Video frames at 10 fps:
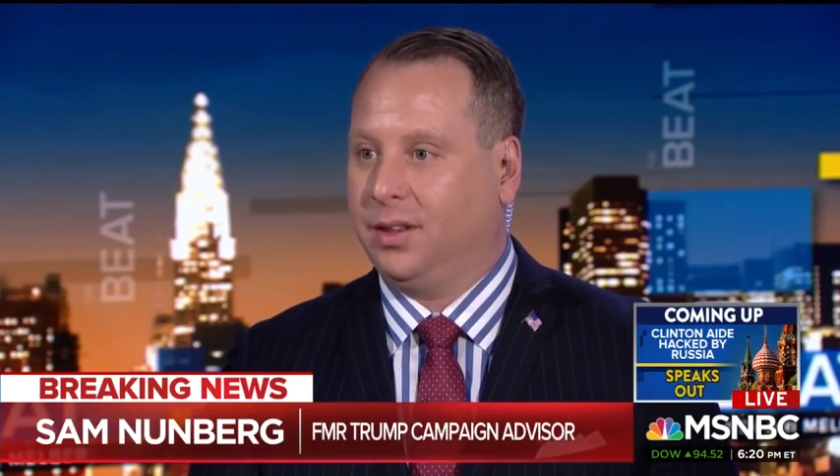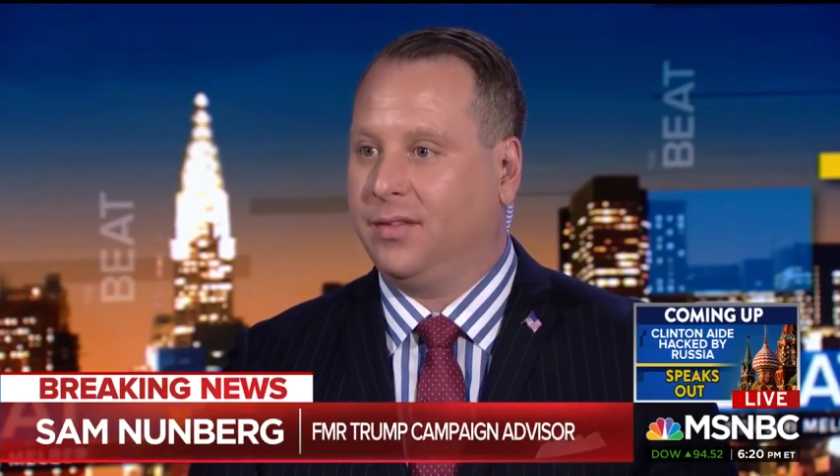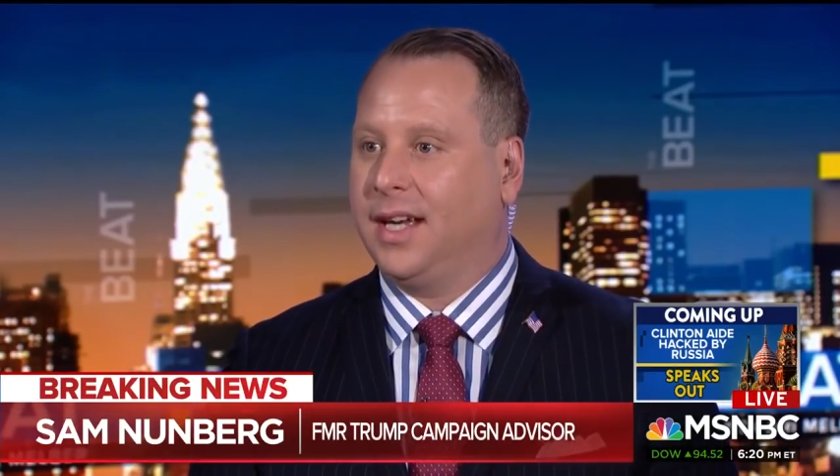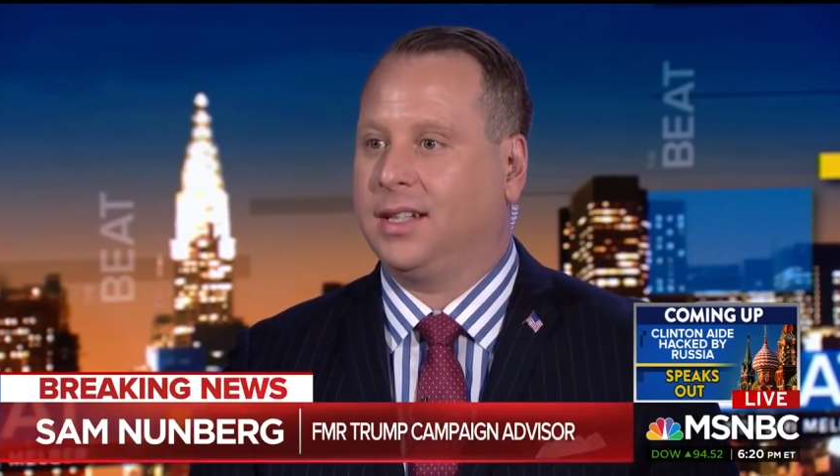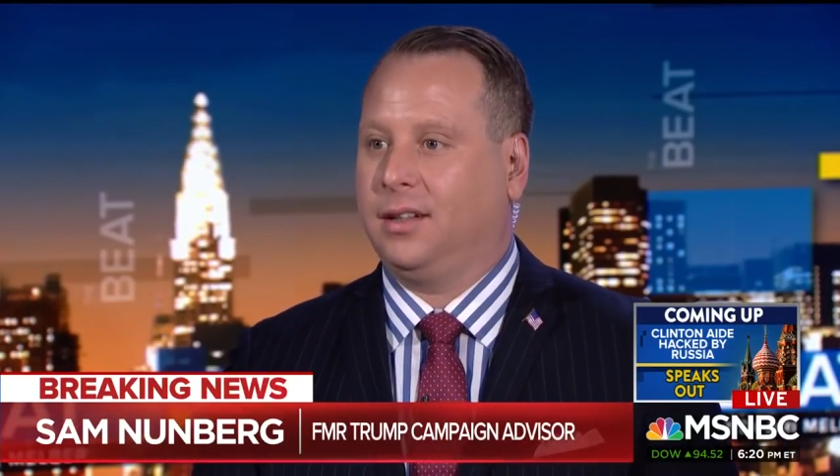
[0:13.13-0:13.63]
the
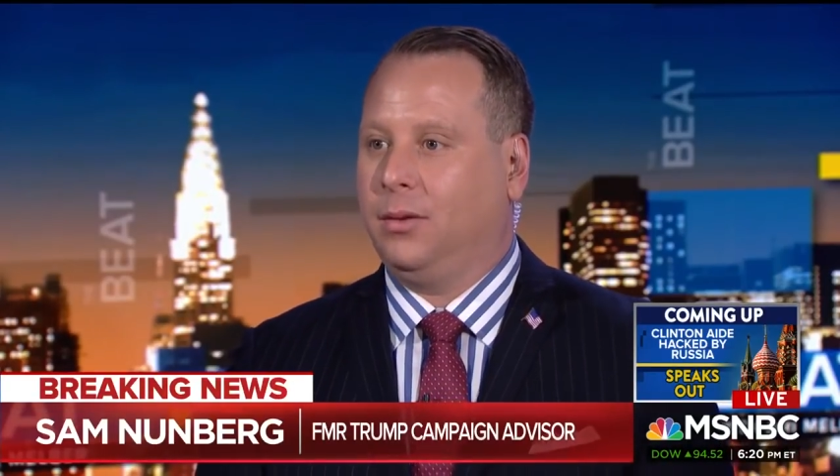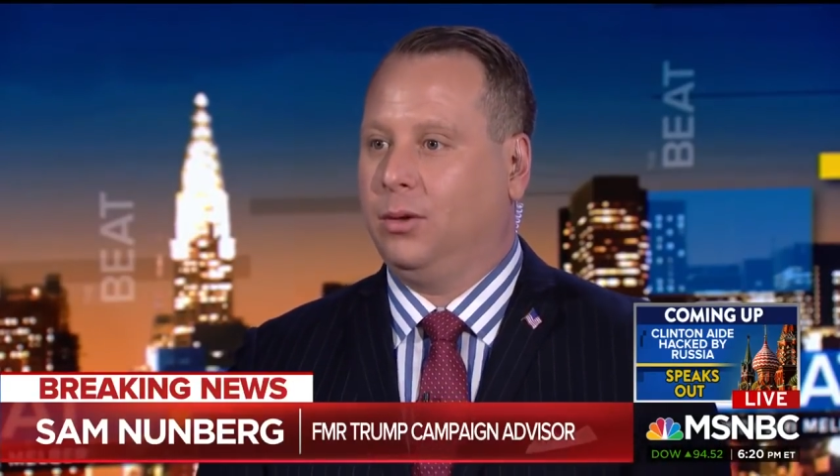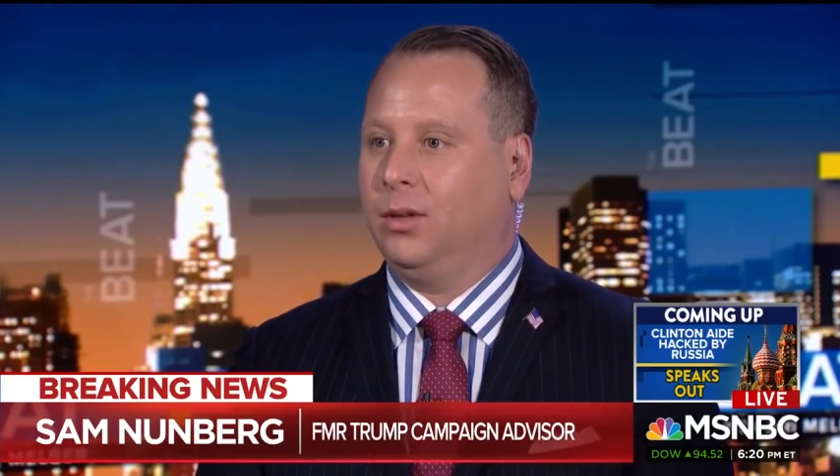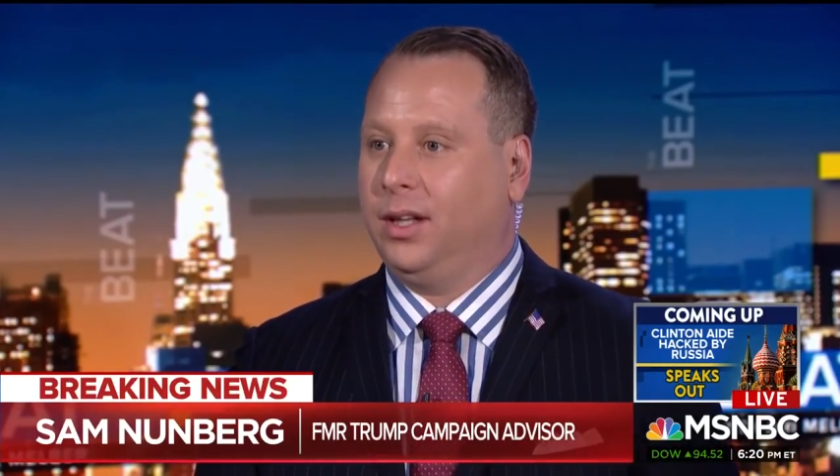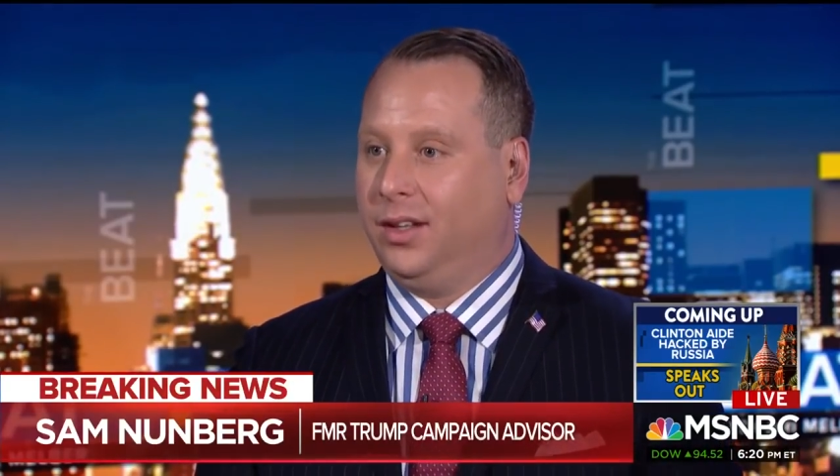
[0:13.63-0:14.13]
fact that they would
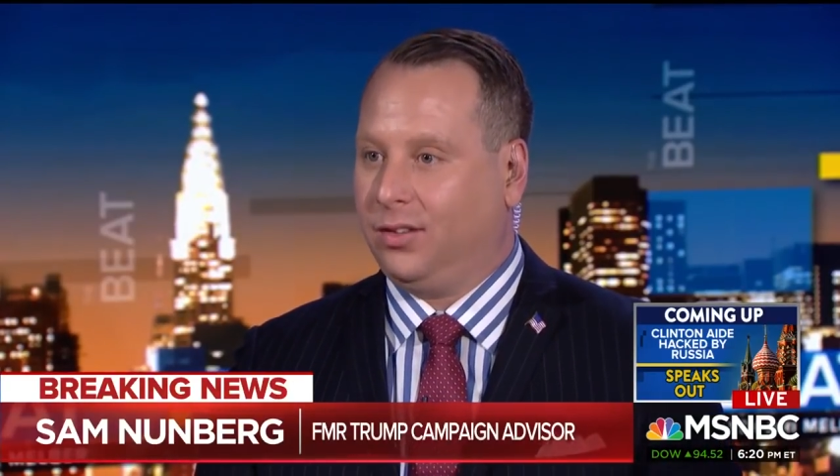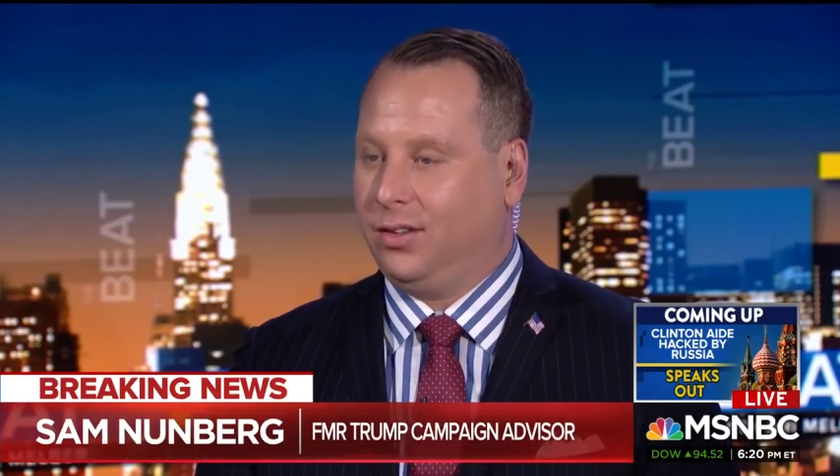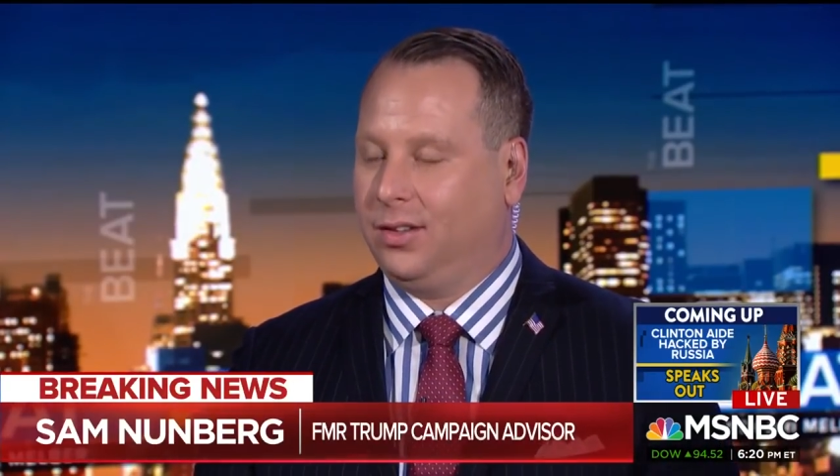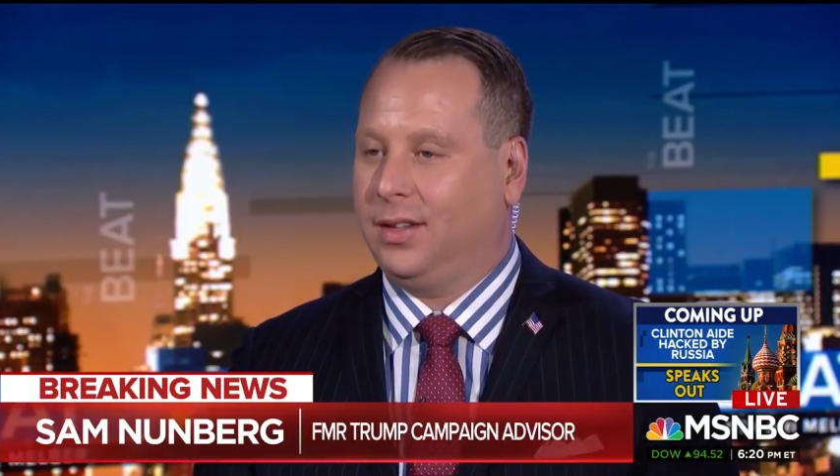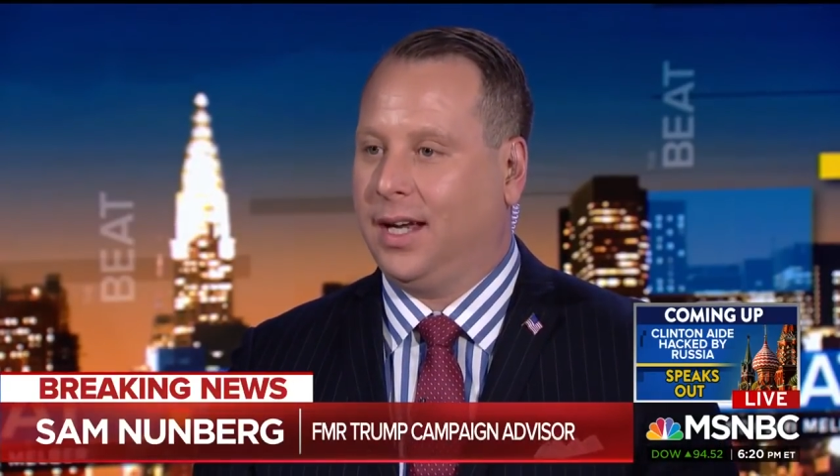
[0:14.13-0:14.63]
release
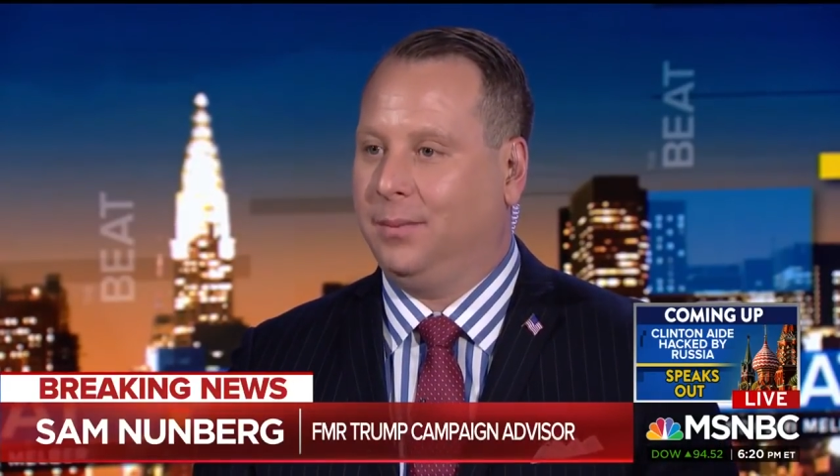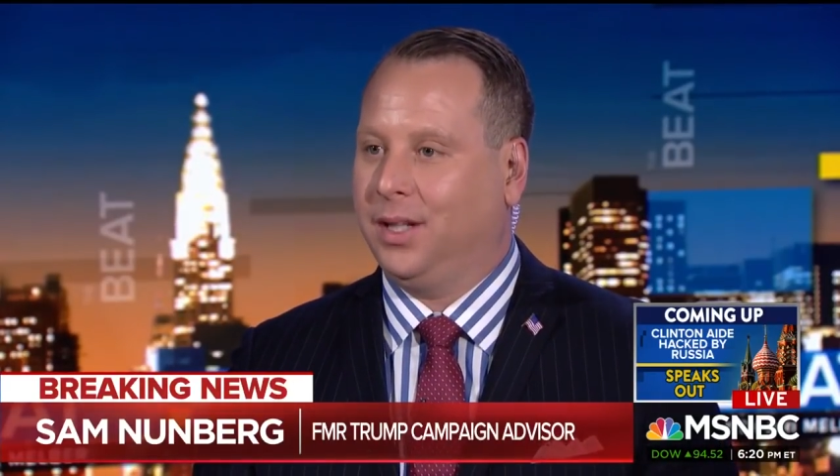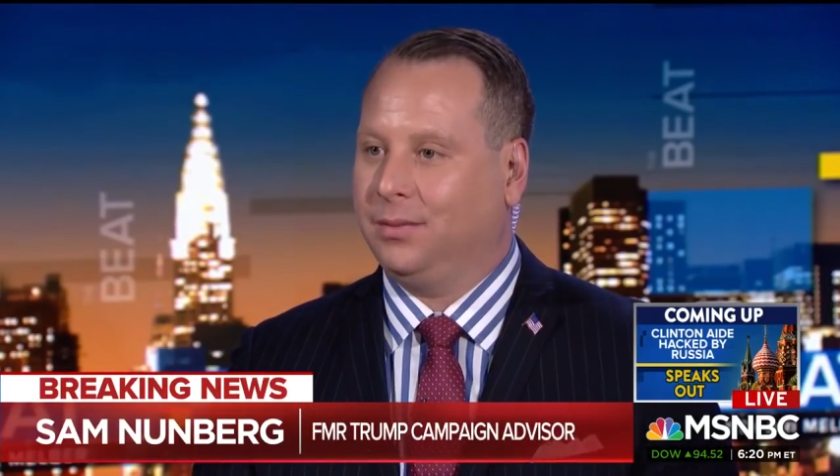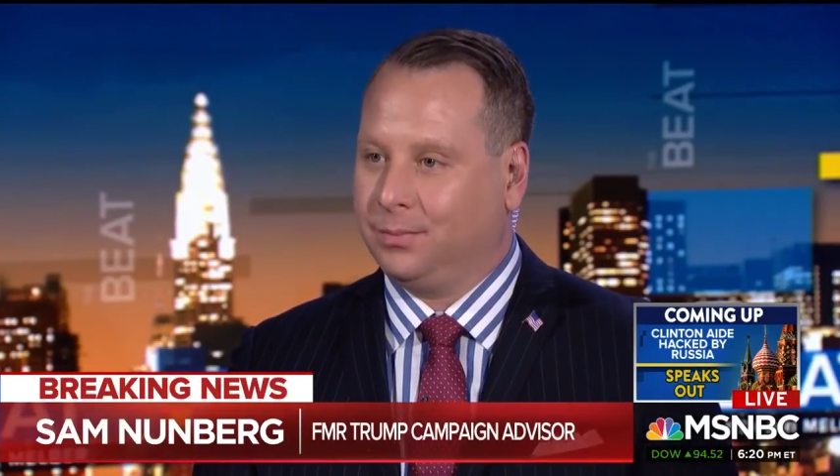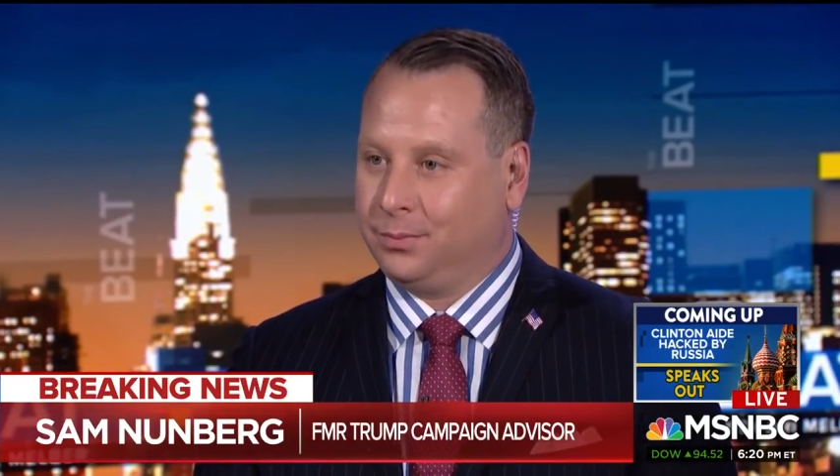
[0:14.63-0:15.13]
this
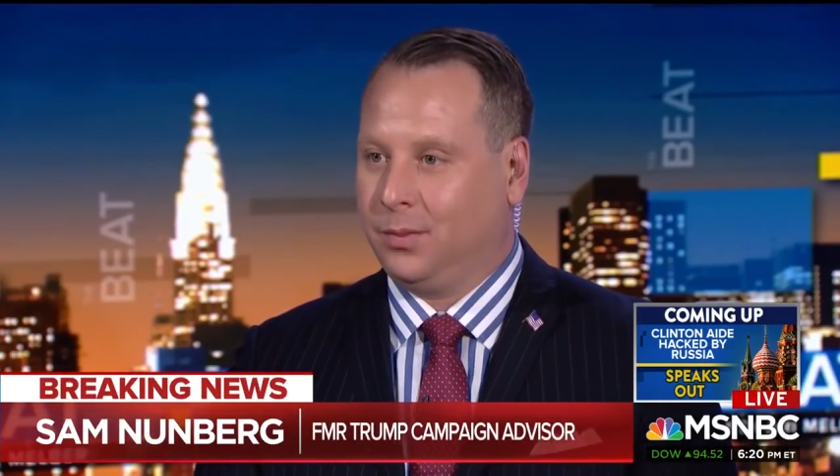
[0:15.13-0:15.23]
indictment